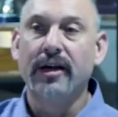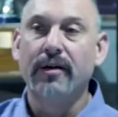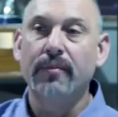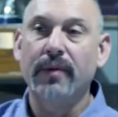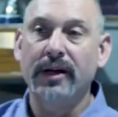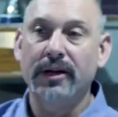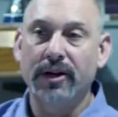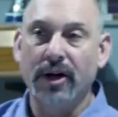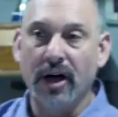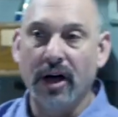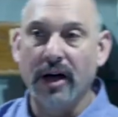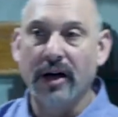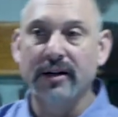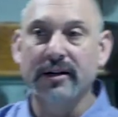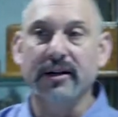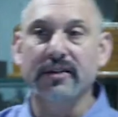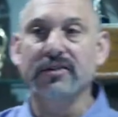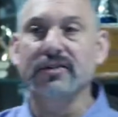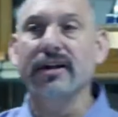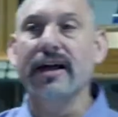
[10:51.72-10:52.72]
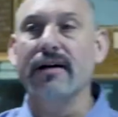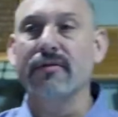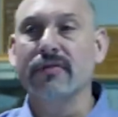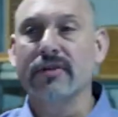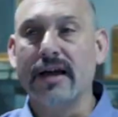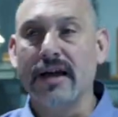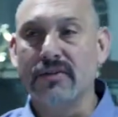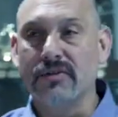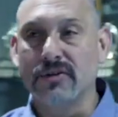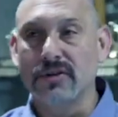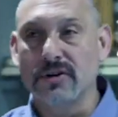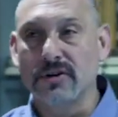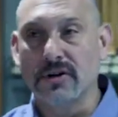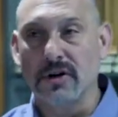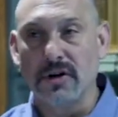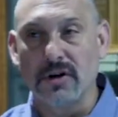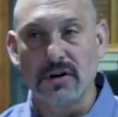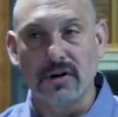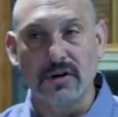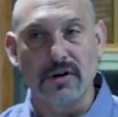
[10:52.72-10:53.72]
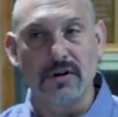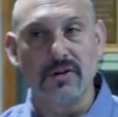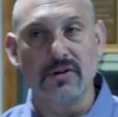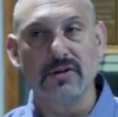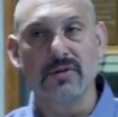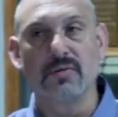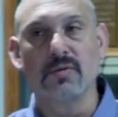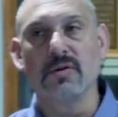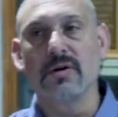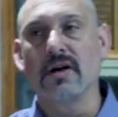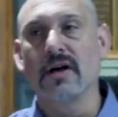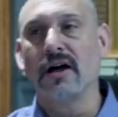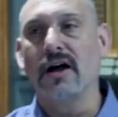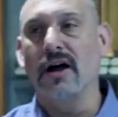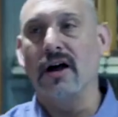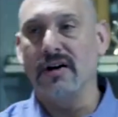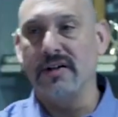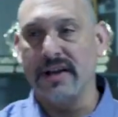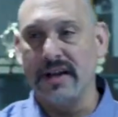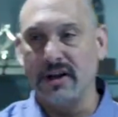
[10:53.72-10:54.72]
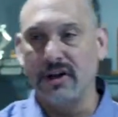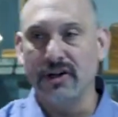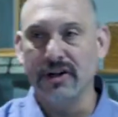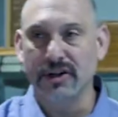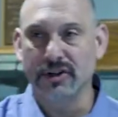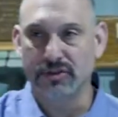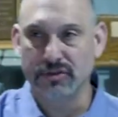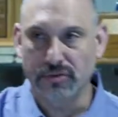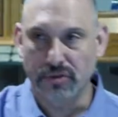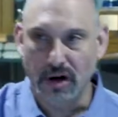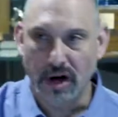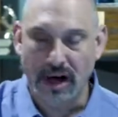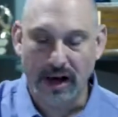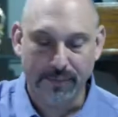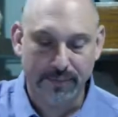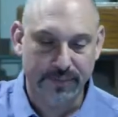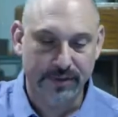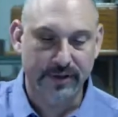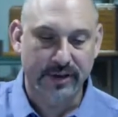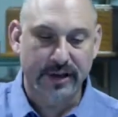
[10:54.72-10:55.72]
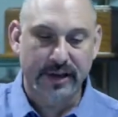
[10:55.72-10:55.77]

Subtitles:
my dog doesn't have testicles. Are they going to drop?